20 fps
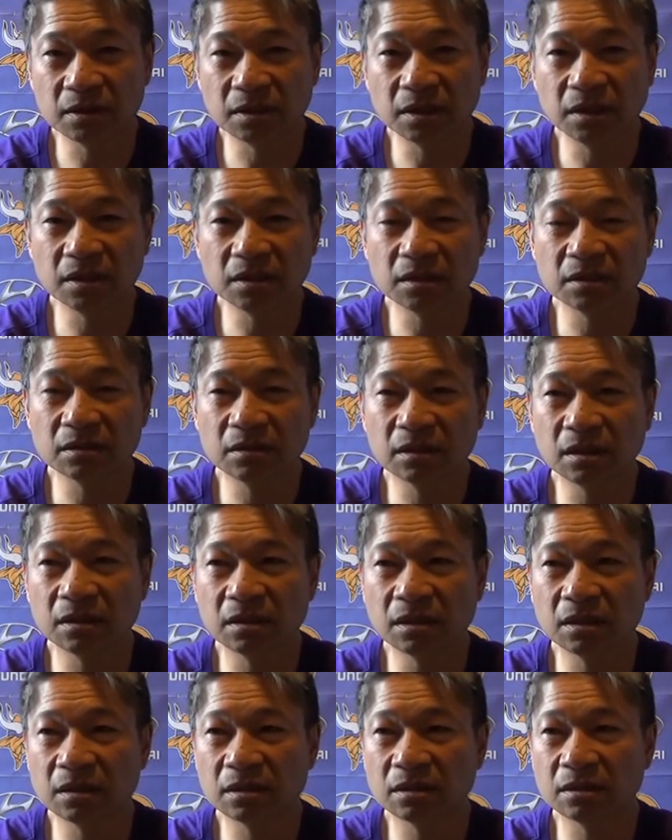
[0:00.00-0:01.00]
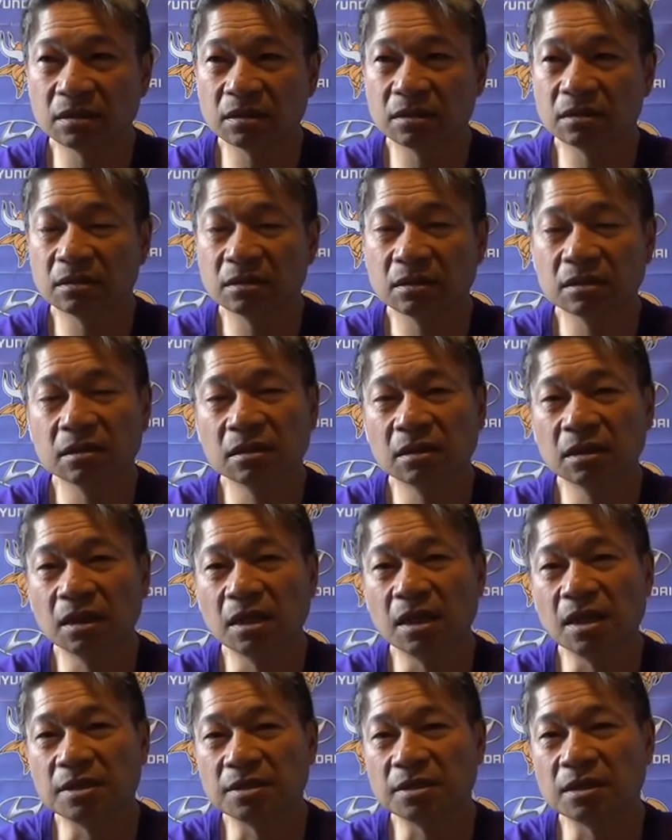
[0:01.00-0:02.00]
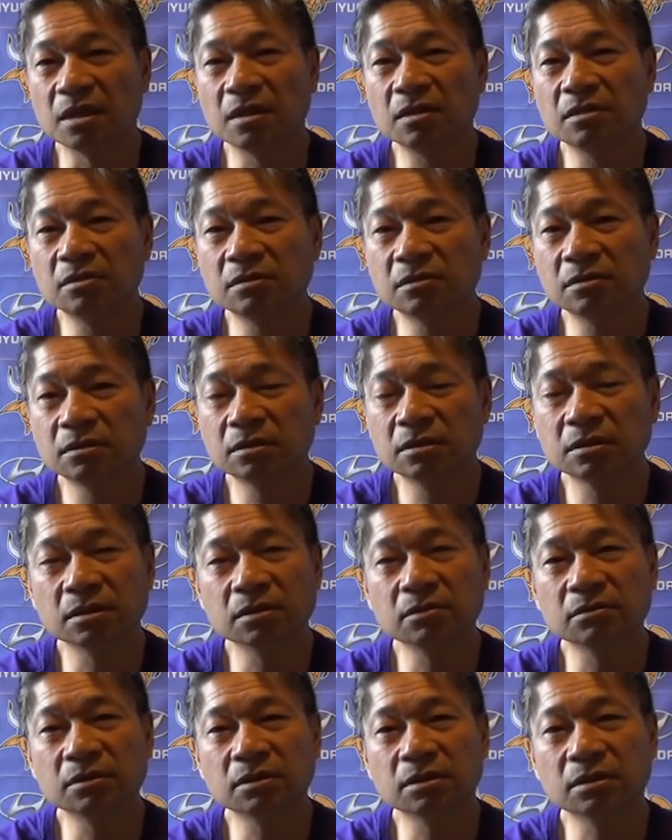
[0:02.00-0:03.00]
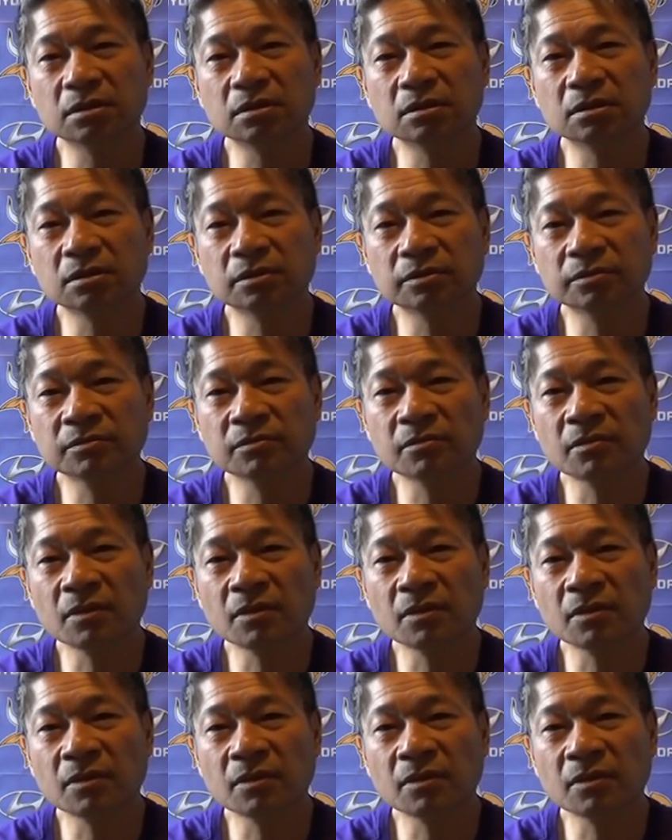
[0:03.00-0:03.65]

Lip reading: season as a whole. It was